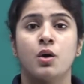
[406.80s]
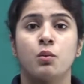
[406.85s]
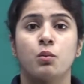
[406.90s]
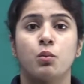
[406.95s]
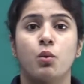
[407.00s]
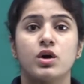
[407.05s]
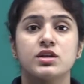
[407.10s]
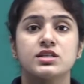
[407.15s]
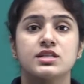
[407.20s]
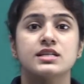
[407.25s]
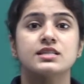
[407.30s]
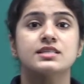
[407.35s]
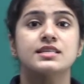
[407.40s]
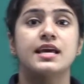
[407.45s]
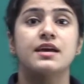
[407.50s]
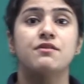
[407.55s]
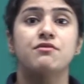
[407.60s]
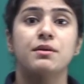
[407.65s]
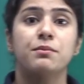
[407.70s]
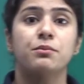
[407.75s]
What is
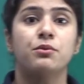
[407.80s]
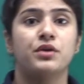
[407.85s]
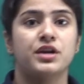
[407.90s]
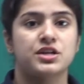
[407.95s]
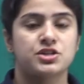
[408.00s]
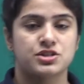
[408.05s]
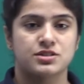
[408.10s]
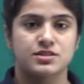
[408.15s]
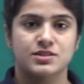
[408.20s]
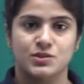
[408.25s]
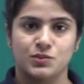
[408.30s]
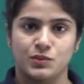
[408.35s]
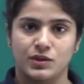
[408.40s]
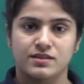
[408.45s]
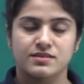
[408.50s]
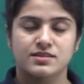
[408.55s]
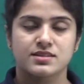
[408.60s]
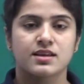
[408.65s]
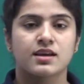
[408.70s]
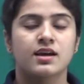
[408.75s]
evaporation
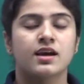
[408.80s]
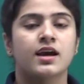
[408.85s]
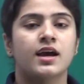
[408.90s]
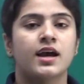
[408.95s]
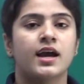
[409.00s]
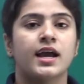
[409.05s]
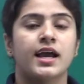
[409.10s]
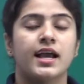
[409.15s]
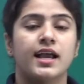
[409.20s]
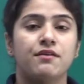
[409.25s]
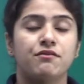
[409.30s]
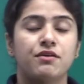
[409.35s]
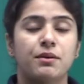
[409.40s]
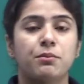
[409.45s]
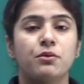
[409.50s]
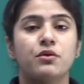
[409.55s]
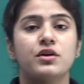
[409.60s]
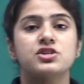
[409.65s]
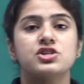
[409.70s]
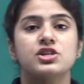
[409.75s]
students?
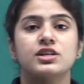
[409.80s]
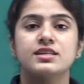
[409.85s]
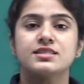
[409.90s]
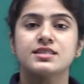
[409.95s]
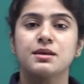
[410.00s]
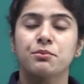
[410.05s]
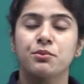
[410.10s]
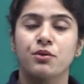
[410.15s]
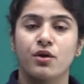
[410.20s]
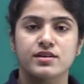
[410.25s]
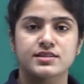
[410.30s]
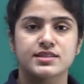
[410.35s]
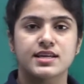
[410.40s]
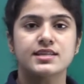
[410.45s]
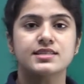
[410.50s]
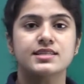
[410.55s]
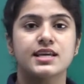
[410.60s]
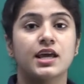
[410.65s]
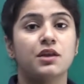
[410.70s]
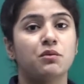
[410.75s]
Evaporation is a
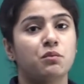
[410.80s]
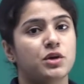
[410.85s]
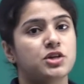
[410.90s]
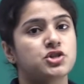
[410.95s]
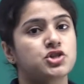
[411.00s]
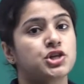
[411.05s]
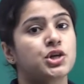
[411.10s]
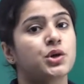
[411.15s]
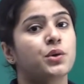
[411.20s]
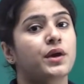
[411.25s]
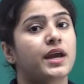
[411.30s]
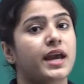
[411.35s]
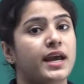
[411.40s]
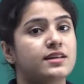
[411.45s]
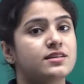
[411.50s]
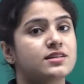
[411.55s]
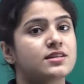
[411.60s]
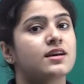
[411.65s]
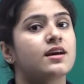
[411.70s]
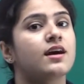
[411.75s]
process in which you
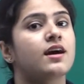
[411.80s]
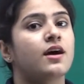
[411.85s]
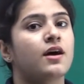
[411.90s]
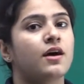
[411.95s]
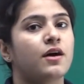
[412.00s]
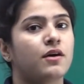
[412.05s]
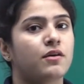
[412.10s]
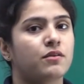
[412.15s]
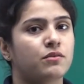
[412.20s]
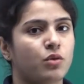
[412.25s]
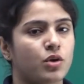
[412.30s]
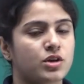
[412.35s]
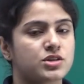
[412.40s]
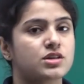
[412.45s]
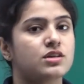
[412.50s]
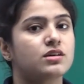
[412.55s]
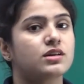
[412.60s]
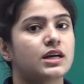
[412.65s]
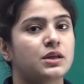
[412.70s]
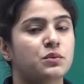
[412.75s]
get
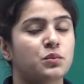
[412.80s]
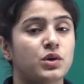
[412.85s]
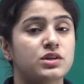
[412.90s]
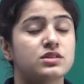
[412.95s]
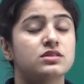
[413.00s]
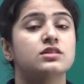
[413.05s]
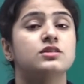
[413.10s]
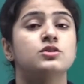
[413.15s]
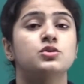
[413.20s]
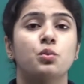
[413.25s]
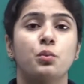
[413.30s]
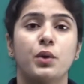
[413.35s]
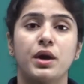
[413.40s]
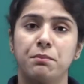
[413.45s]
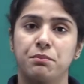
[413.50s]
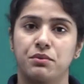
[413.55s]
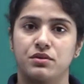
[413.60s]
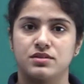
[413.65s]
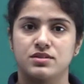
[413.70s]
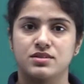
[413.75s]
water converted into
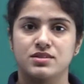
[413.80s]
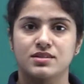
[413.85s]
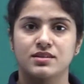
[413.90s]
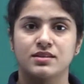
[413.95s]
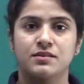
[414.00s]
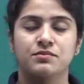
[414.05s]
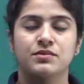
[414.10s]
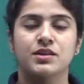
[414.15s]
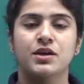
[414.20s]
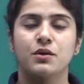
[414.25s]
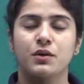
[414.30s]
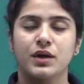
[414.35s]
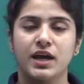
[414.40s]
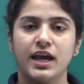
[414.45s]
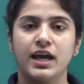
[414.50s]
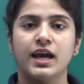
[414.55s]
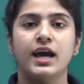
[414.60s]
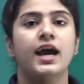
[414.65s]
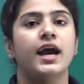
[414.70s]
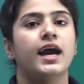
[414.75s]
vapors,
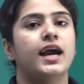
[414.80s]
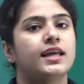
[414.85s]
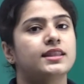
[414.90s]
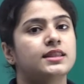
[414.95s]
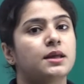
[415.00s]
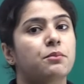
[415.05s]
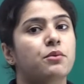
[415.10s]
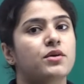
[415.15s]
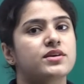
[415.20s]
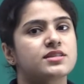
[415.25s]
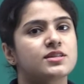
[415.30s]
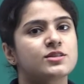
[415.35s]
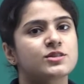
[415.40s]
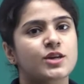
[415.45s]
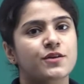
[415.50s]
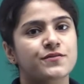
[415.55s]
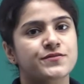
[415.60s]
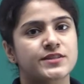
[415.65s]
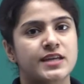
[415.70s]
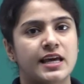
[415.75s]
okay, in the
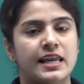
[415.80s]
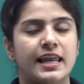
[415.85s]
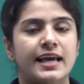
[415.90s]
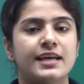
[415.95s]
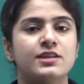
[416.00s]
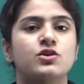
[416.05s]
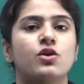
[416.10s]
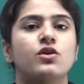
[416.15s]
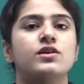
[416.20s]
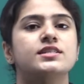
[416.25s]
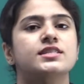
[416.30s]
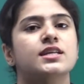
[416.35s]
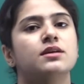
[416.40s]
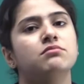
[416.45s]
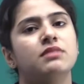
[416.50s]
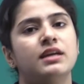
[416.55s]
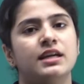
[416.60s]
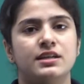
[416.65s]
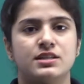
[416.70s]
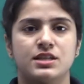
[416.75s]
presence of sunlight or
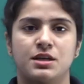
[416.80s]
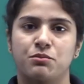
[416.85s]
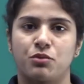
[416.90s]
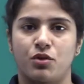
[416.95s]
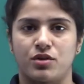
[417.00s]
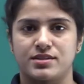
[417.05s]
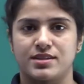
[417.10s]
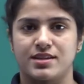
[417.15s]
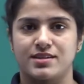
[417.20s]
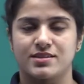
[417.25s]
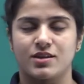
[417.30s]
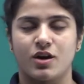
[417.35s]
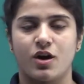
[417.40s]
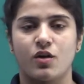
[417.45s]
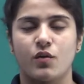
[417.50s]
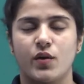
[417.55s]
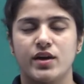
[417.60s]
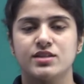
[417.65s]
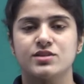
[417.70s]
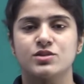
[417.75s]
some heating process.
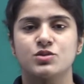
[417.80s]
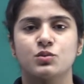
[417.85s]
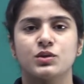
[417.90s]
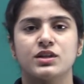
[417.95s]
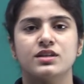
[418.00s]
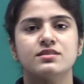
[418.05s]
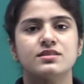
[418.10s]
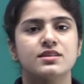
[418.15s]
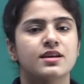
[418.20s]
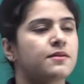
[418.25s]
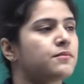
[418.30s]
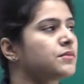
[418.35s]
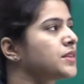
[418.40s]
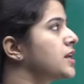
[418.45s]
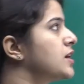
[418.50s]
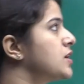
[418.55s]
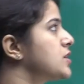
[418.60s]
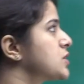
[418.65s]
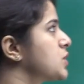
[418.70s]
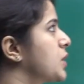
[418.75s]
All right students,
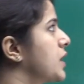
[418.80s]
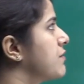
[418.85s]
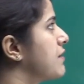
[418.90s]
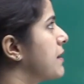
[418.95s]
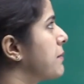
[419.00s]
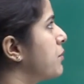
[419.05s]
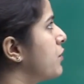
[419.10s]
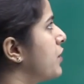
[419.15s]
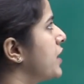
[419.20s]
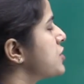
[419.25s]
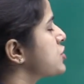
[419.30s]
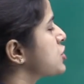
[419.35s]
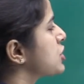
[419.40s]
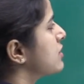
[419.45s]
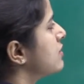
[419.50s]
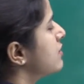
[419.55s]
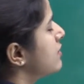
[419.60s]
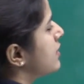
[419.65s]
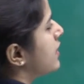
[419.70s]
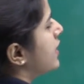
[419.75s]
so
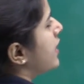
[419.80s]
evaporation,